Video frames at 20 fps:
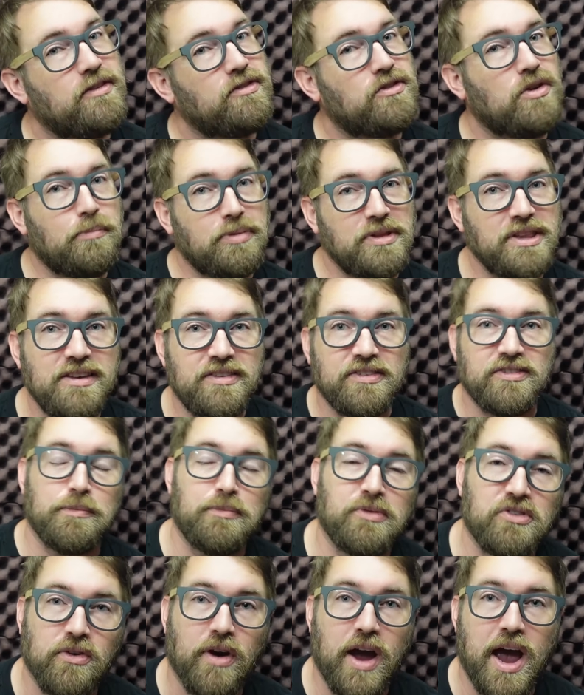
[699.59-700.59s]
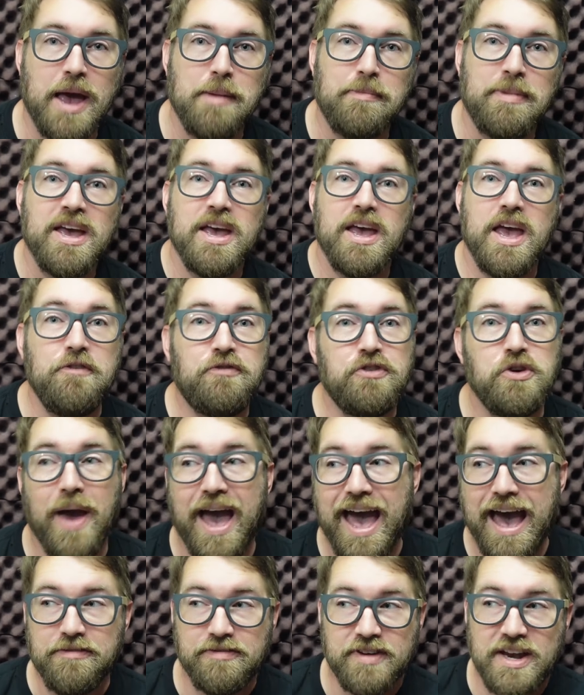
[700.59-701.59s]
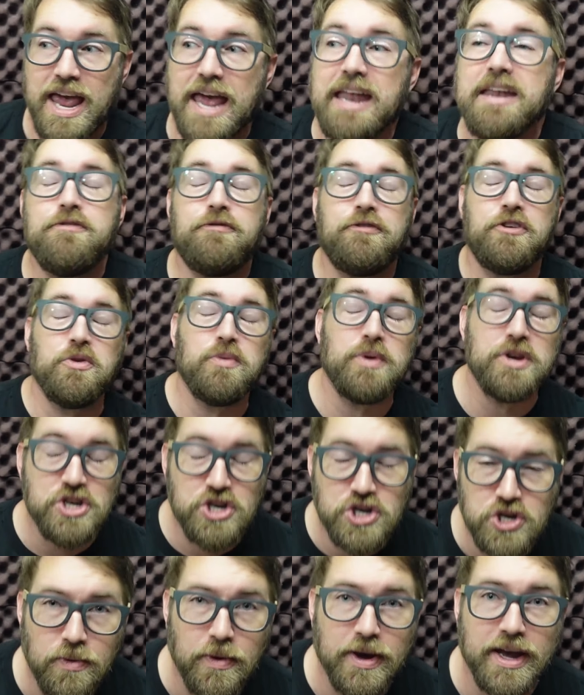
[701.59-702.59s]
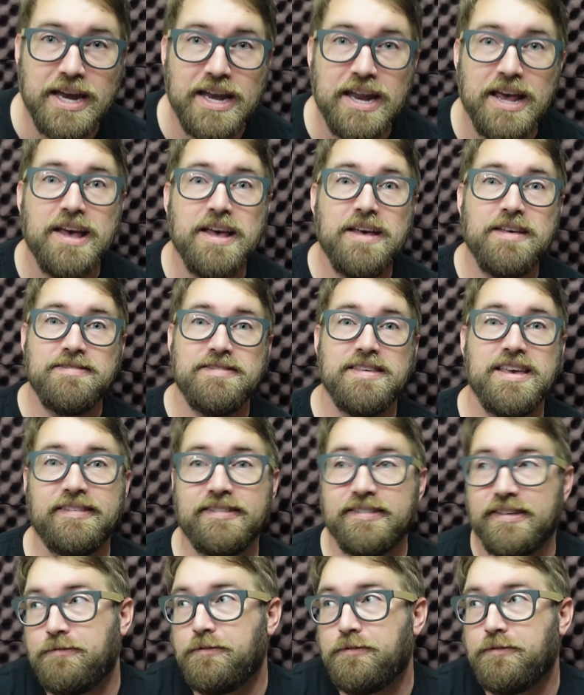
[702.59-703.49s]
So please subscribe if you haven't, and if you enjoyed this,